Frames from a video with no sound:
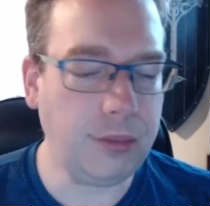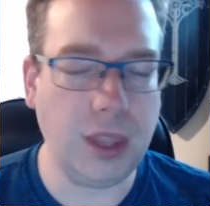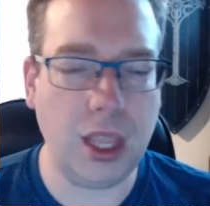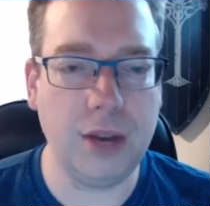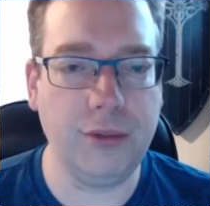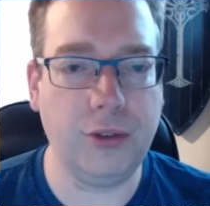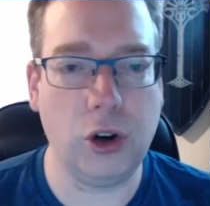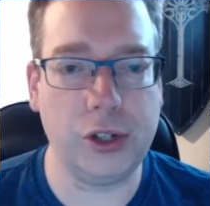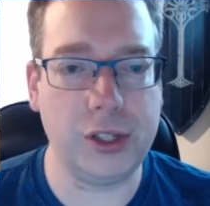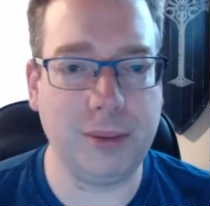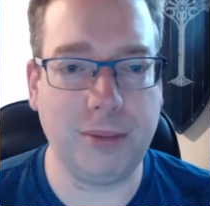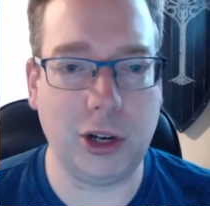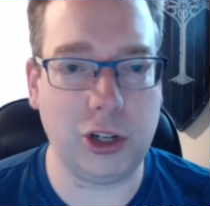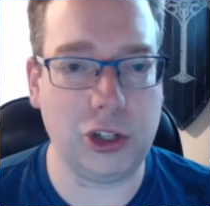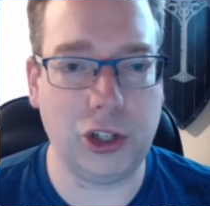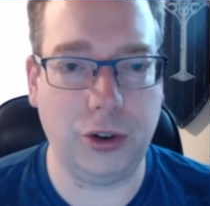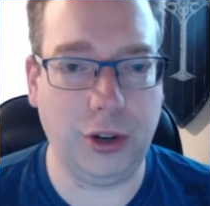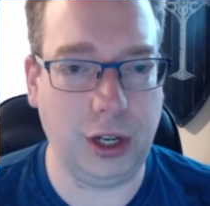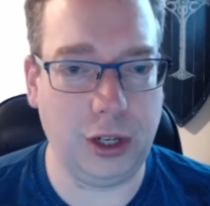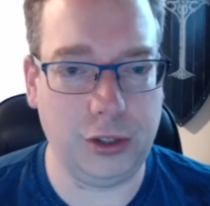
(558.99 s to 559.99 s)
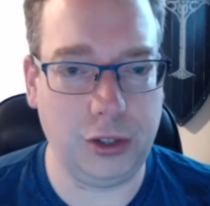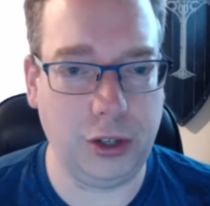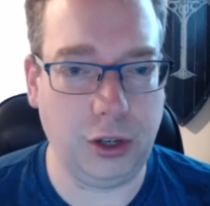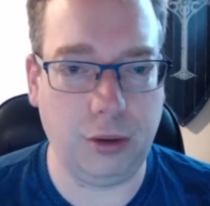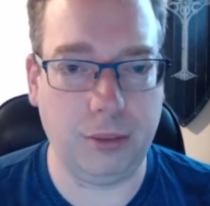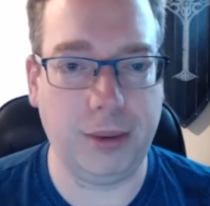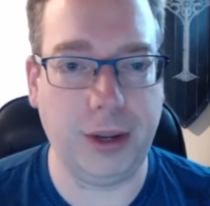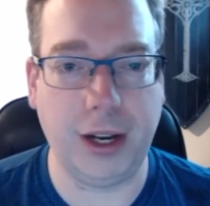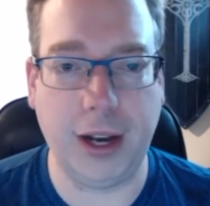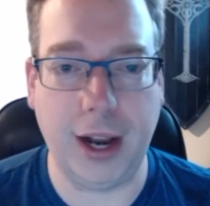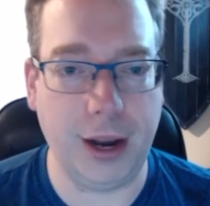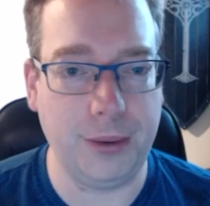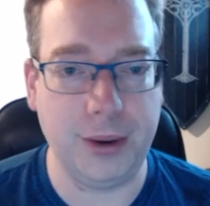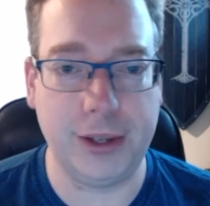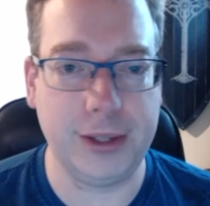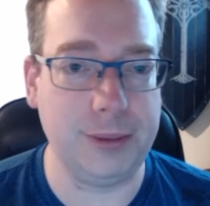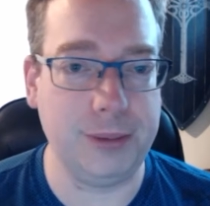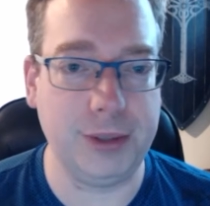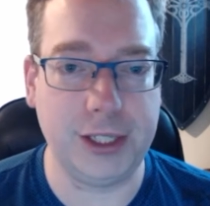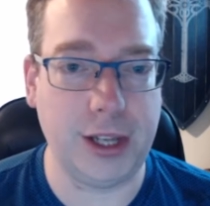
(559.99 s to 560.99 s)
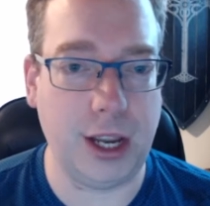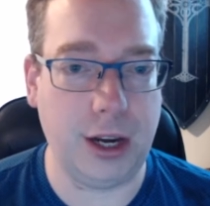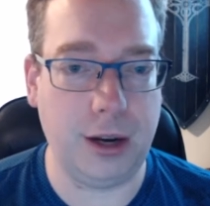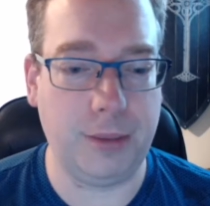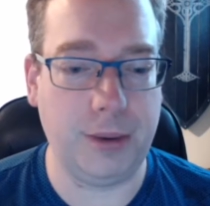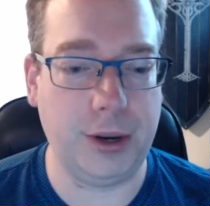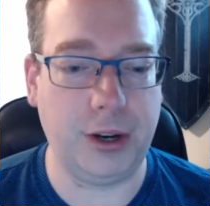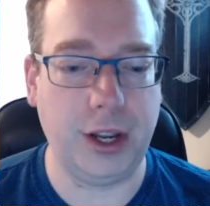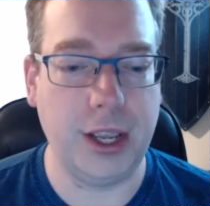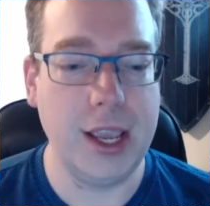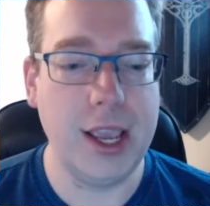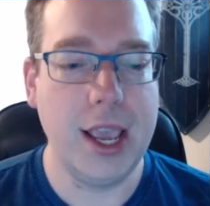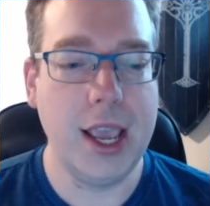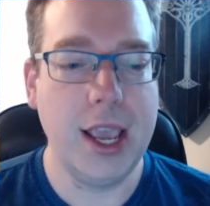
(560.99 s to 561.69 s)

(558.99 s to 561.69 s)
of course I'm not showing it to you, but anyways, I'm excited about it,